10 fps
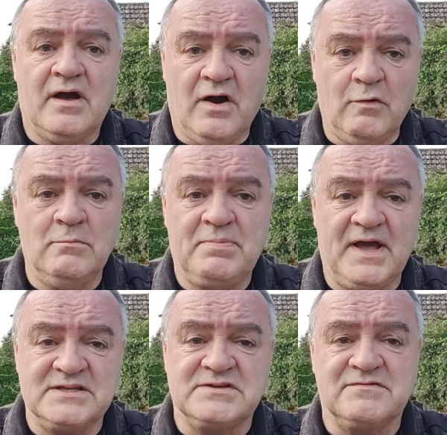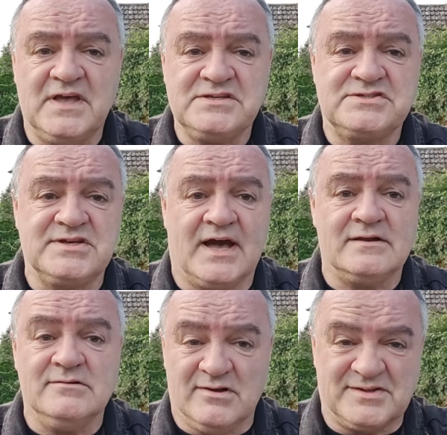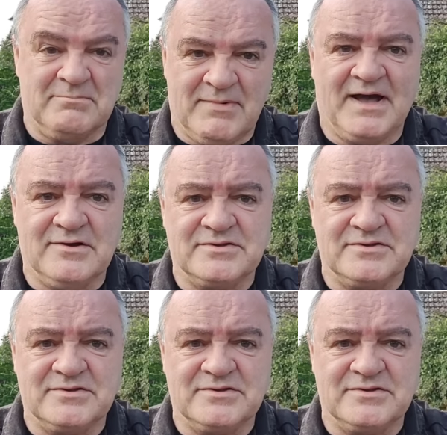homepage of this channel under my